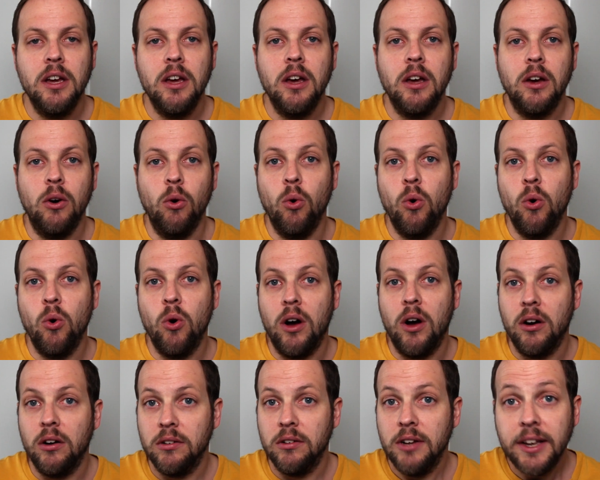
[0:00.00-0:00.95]
or
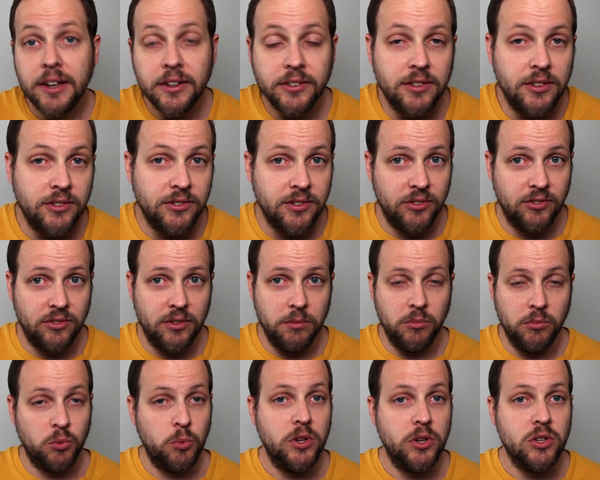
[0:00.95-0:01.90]
are legacy
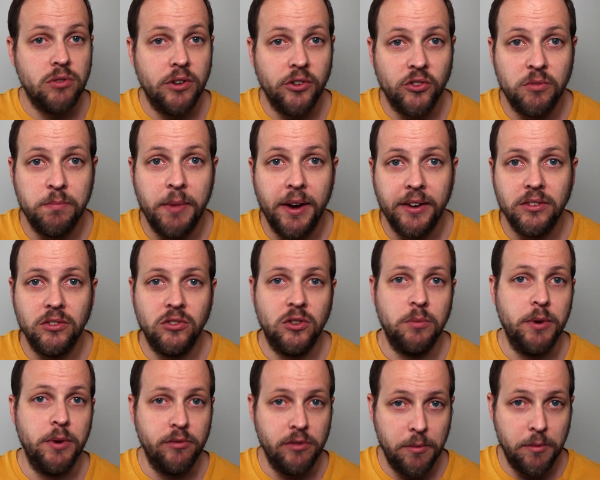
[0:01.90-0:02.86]
systems which are expected to
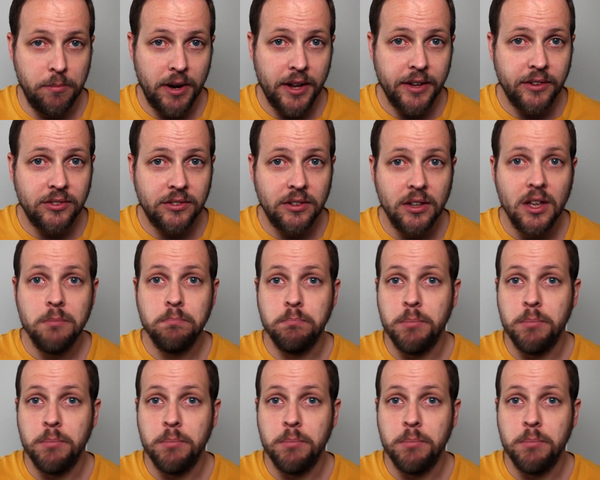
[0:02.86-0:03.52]
be replaced